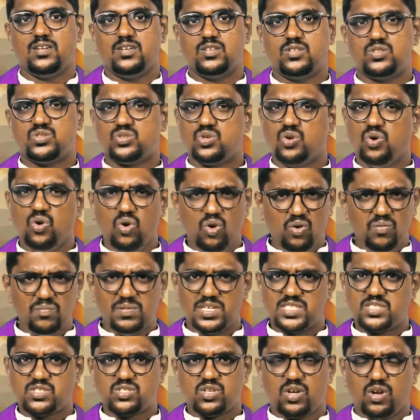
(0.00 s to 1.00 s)
So
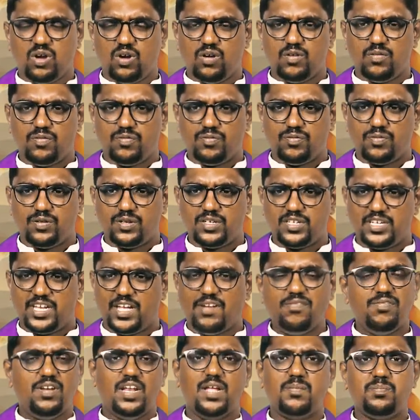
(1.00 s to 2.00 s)
much of
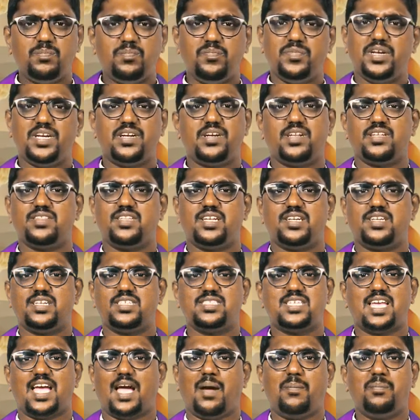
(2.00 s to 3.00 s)
development that
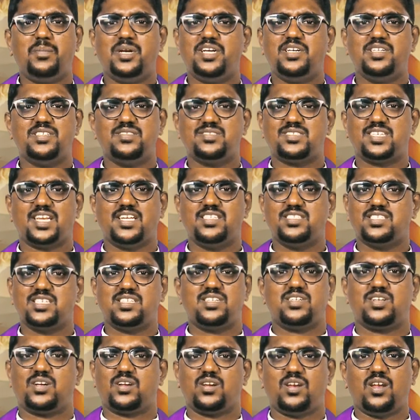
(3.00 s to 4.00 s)
has happened in science
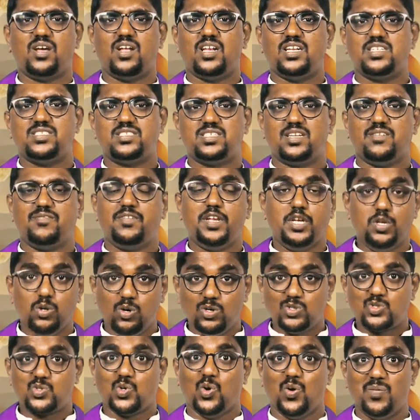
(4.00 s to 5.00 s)
and technology. We
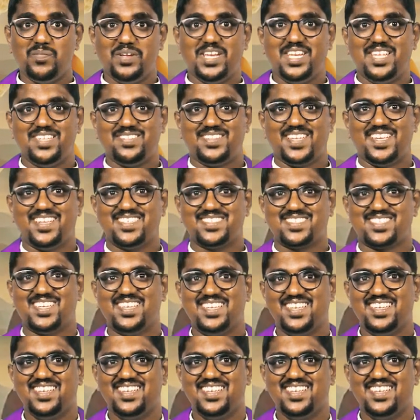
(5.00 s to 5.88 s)
know so many things.